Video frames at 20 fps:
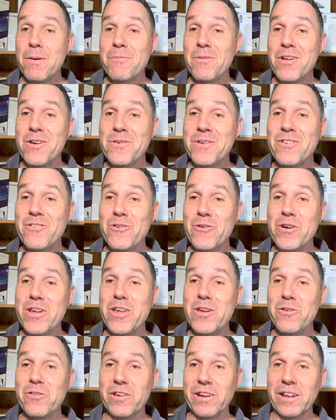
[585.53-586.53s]
I'm going to enjoy
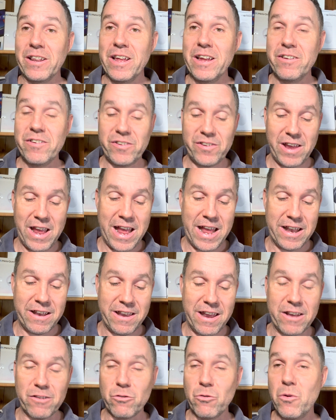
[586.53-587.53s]
using this.
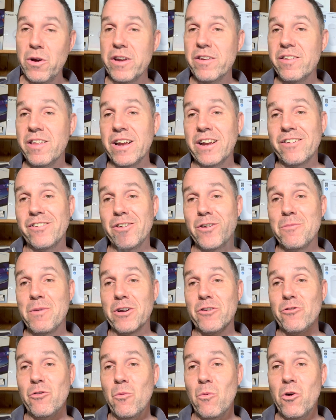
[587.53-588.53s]
And as always, thanks so
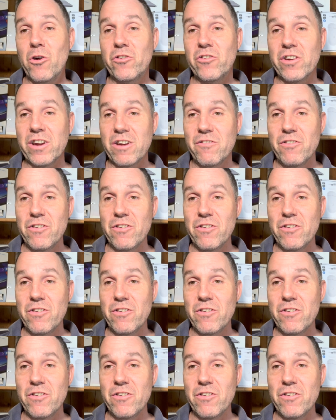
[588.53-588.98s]
much for watching.